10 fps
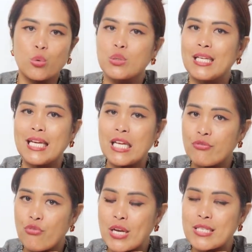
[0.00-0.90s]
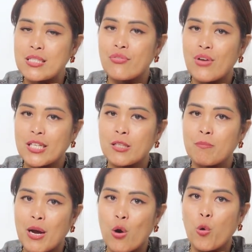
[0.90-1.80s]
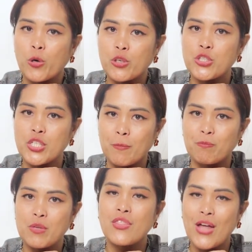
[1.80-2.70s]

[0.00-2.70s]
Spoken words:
total invoice divided by order shipped.